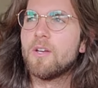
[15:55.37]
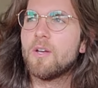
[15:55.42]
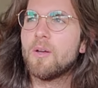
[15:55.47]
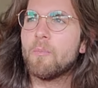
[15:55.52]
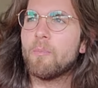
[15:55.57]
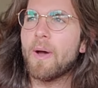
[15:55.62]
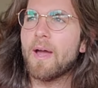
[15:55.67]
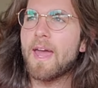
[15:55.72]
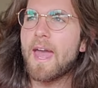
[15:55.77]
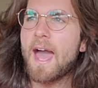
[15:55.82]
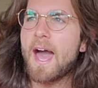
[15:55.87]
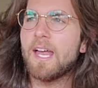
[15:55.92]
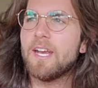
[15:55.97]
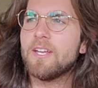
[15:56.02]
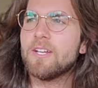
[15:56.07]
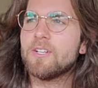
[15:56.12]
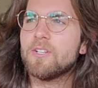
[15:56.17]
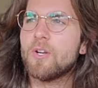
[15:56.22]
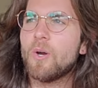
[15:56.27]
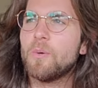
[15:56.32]
by
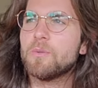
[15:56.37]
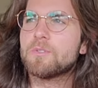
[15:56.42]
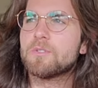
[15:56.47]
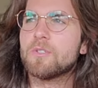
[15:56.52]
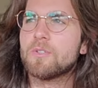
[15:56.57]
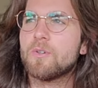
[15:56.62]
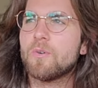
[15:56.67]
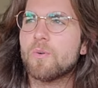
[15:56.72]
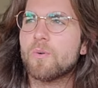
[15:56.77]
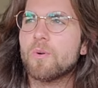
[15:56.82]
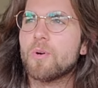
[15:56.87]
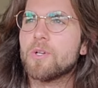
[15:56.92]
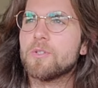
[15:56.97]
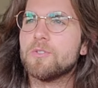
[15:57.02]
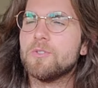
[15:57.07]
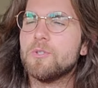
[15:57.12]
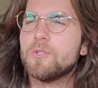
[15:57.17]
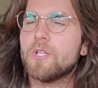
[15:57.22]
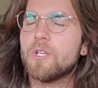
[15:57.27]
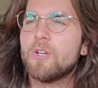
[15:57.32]
adding notes to
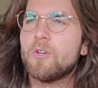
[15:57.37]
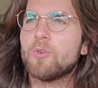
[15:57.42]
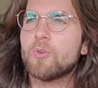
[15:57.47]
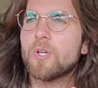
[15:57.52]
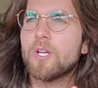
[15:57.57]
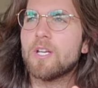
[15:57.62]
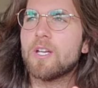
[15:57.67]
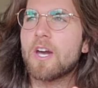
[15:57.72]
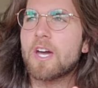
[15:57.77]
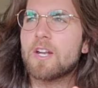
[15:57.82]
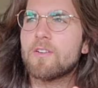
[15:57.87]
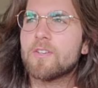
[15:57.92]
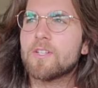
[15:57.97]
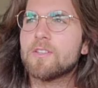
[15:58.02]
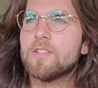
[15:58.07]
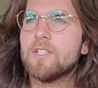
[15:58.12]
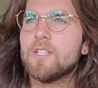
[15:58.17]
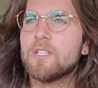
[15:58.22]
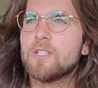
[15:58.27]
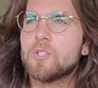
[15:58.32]
chords, you can create kind of like
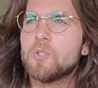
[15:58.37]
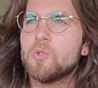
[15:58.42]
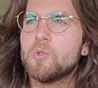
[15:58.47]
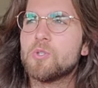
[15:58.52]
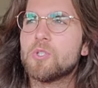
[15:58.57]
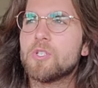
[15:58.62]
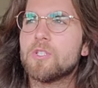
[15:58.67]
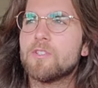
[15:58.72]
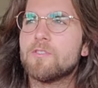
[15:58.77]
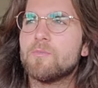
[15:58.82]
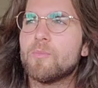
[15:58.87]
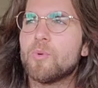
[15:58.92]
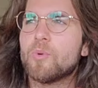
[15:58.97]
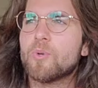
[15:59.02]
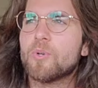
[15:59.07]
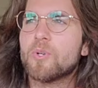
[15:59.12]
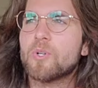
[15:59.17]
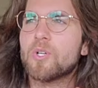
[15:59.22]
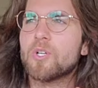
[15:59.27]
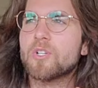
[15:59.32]
the illusion of
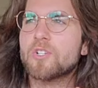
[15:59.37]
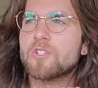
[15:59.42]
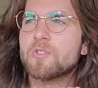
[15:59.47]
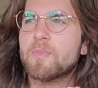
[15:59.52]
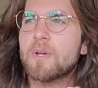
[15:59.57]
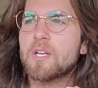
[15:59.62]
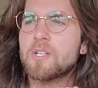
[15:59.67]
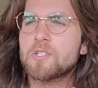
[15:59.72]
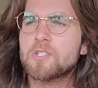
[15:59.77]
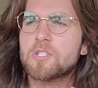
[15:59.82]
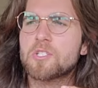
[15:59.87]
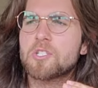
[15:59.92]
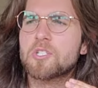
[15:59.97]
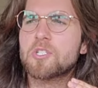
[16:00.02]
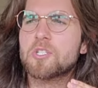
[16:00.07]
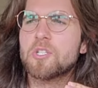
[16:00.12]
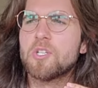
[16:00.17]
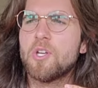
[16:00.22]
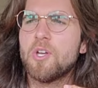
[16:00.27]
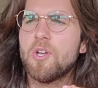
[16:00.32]
more
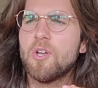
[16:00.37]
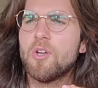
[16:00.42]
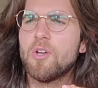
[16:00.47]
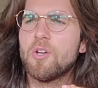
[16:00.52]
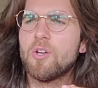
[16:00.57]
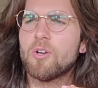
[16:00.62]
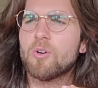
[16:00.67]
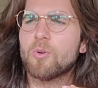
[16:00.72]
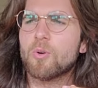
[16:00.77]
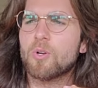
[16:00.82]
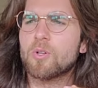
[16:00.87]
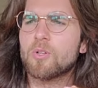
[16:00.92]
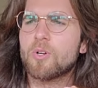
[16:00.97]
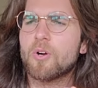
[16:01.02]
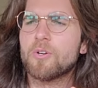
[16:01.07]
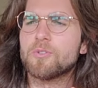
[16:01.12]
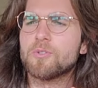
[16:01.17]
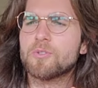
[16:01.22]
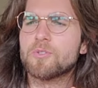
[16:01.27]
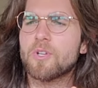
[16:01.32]
space or a
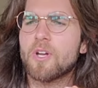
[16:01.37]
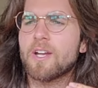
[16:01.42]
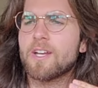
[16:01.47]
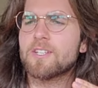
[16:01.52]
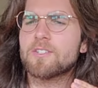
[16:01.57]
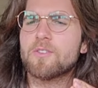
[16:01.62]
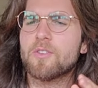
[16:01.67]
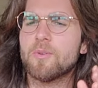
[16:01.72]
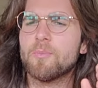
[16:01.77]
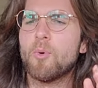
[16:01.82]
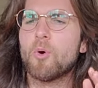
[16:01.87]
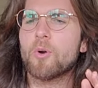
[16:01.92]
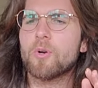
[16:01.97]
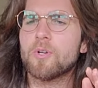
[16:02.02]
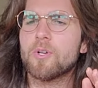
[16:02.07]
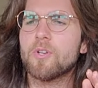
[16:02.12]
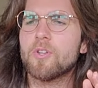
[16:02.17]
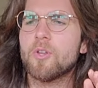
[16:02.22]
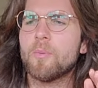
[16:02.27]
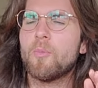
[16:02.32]
larger, I guess the
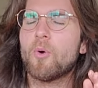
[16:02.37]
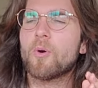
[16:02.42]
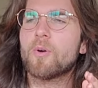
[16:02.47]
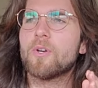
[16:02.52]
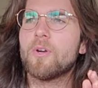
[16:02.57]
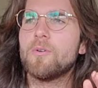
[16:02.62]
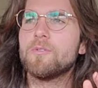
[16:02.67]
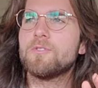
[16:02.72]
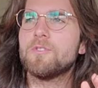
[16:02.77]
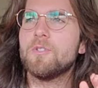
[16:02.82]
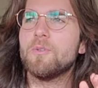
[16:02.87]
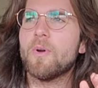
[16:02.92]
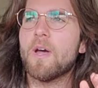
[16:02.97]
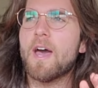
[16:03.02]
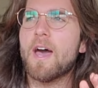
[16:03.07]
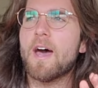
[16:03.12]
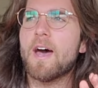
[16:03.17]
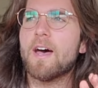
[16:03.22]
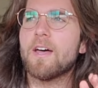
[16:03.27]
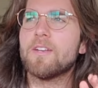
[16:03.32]
more notes you
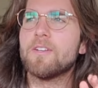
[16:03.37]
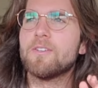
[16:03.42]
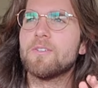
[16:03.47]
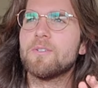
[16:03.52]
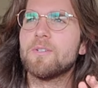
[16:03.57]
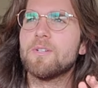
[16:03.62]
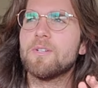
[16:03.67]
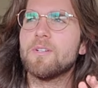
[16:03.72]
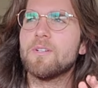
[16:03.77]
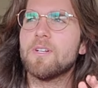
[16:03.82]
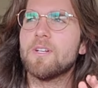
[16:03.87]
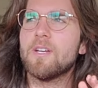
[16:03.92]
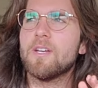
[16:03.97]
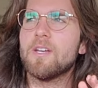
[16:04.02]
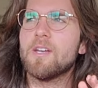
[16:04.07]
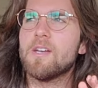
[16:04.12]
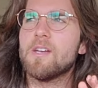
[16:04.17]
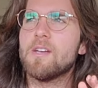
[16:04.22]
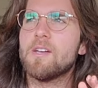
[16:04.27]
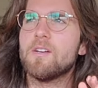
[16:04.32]
add,
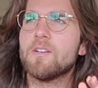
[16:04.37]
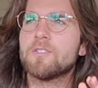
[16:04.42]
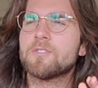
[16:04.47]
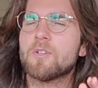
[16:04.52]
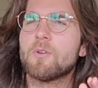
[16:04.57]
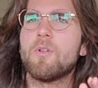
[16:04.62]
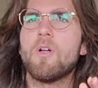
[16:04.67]
so